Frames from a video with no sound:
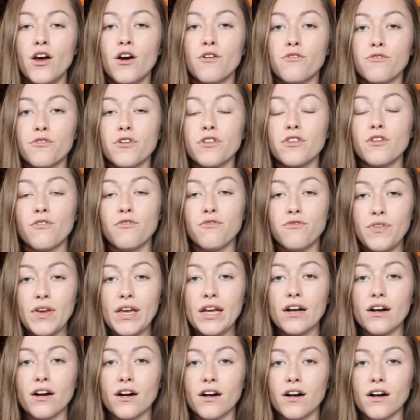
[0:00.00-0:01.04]
for the
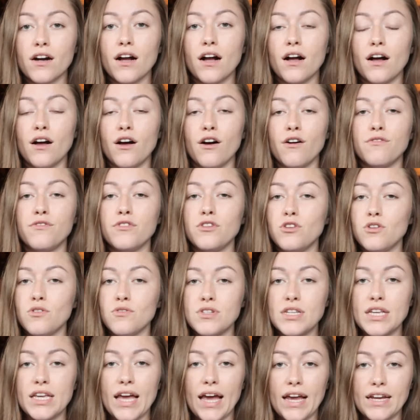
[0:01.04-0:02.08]
fear of
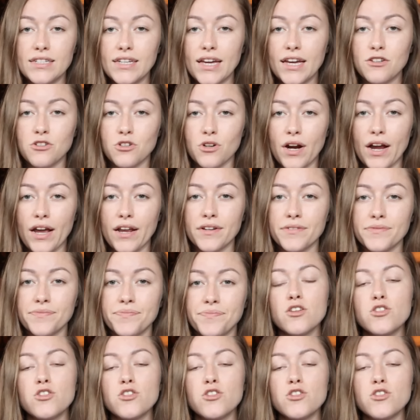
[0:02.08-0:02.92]
using a day trade.